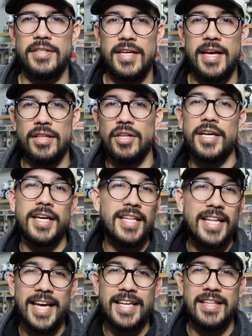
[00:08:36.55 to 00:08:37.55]
it looking
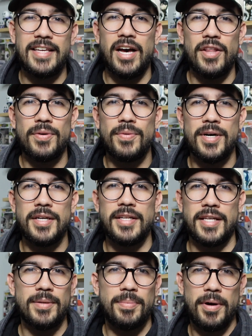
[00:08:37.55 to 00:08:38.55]
like the other one.
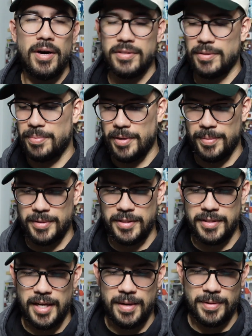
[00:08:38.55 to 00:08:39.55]
Like the pogs are pretty much the
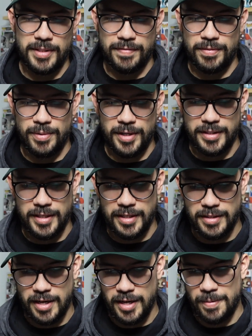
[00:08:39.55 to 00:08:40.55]
same except for what it
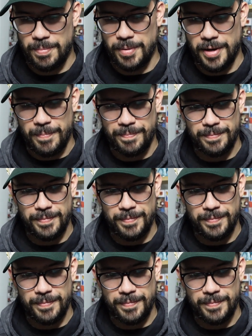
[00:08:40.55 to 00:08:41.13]
says on it, but